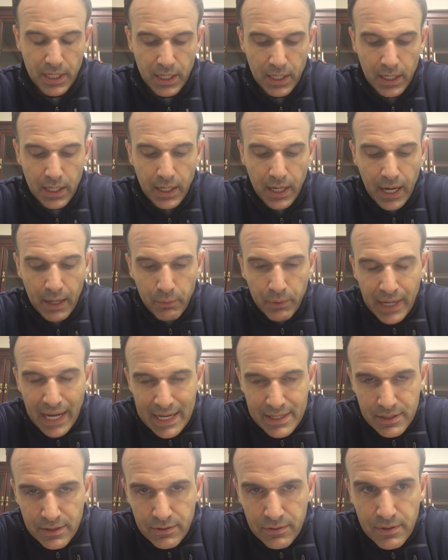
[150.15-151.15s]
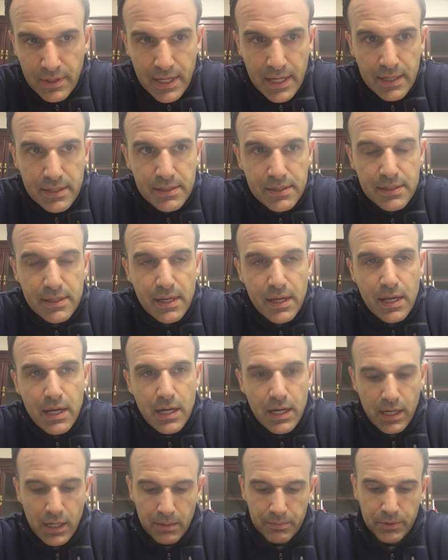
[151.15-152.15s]
Uh, I would ask you this
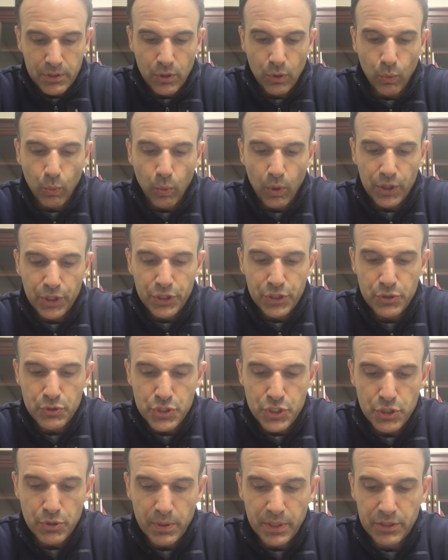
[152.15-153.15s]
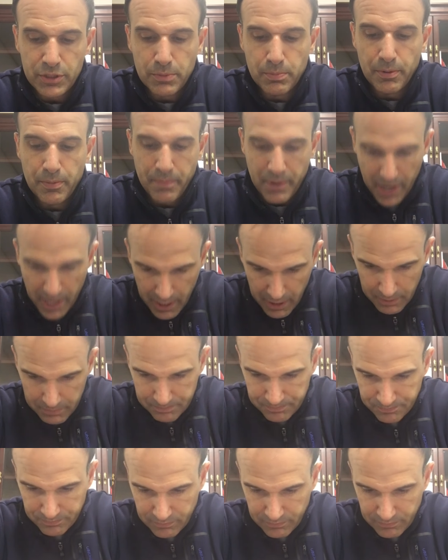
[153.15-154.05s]
um, you know, what are you doing to prepare?